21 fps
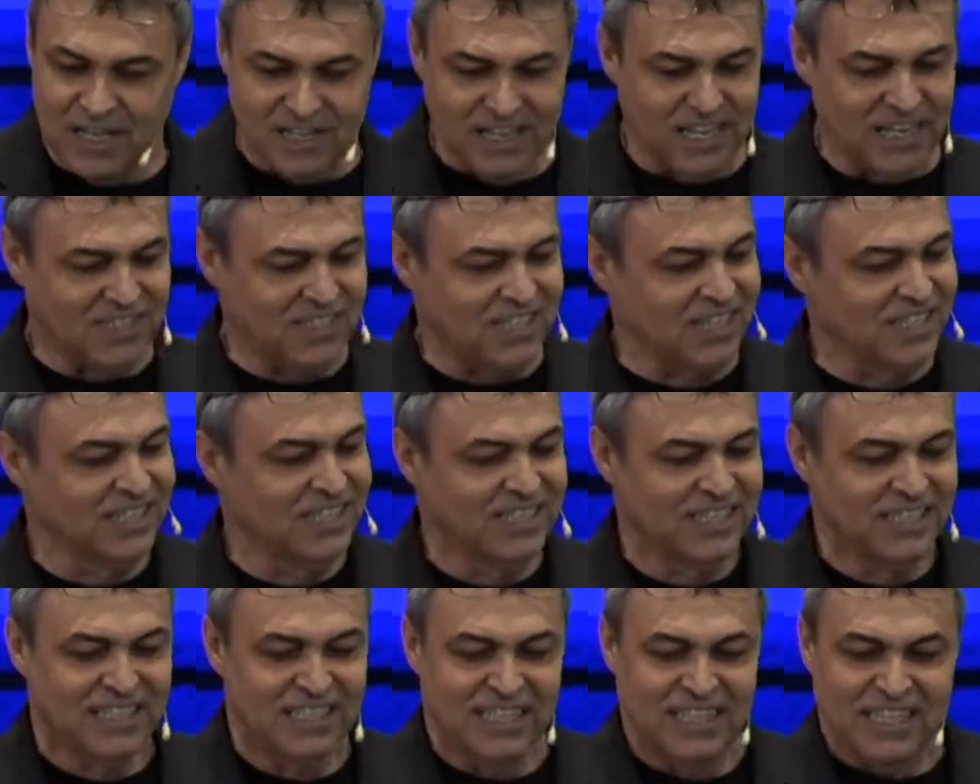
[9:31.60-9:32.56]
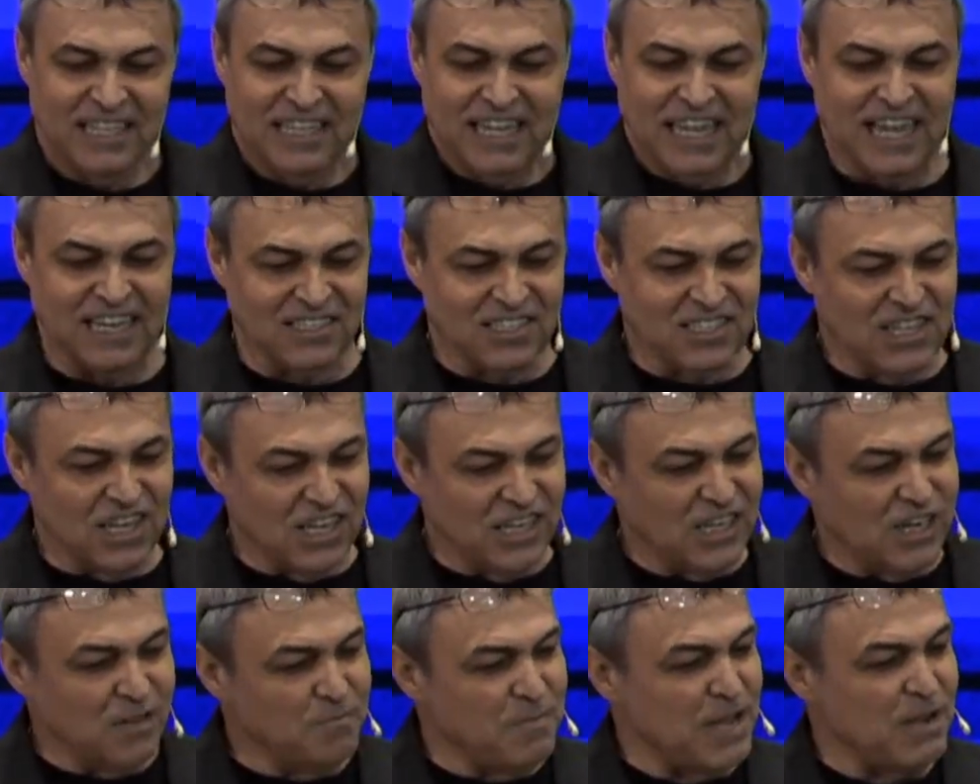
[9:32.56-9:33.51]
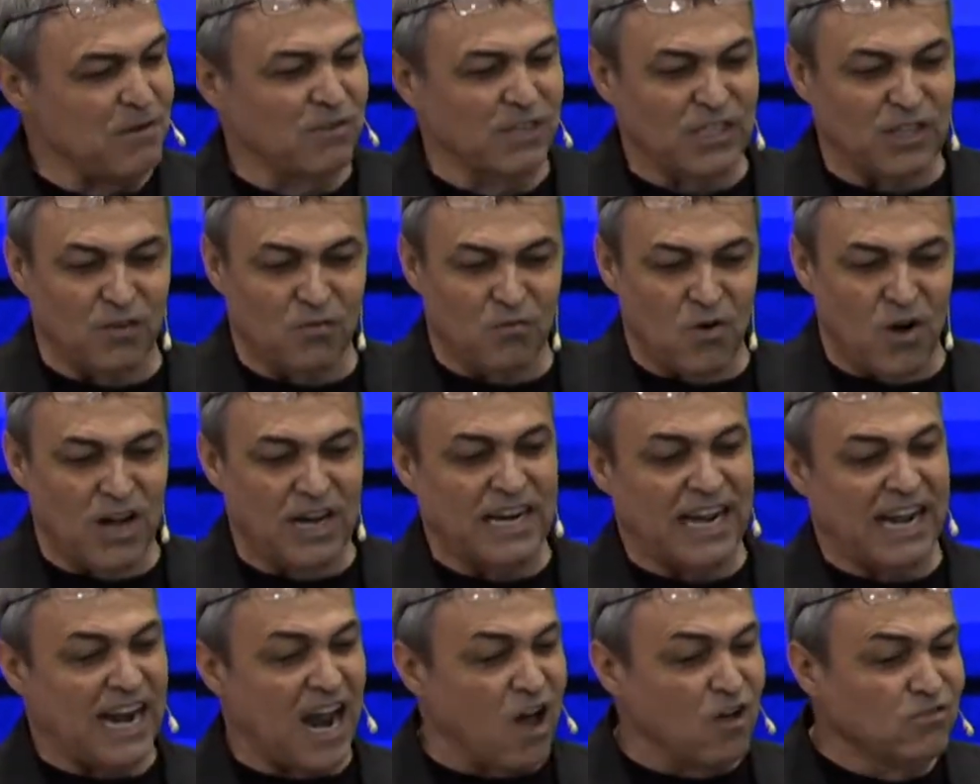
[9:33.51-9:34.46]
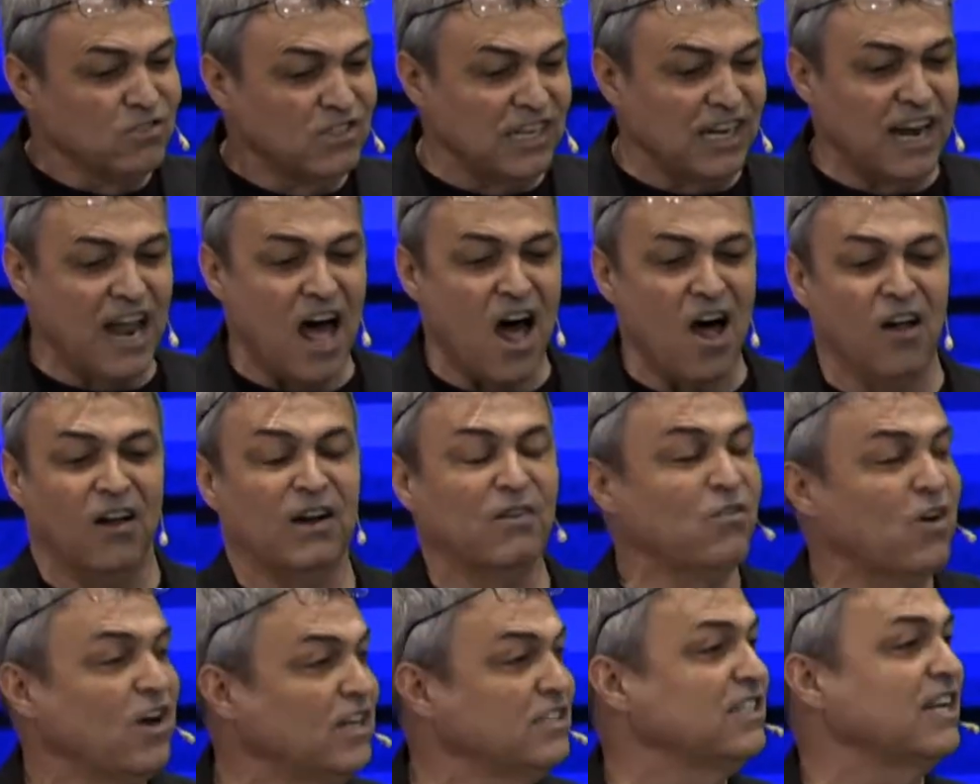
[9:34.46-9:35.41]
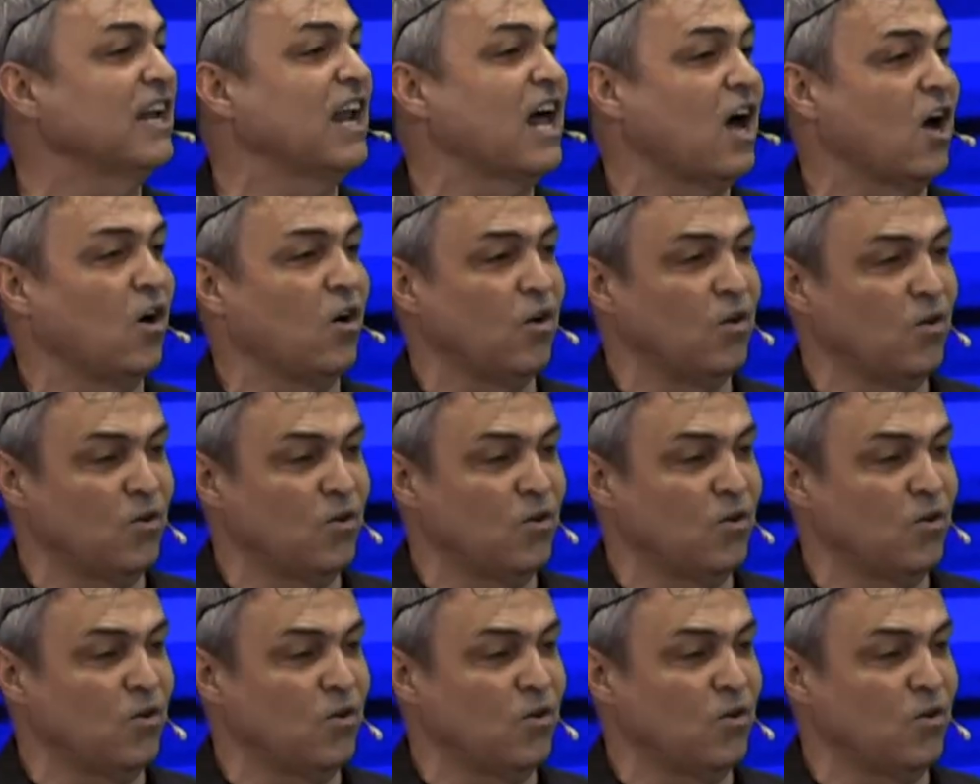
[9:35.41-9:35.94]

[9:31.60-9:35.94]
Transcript: Listen. It's good to be with the one that owns it all and runs it all.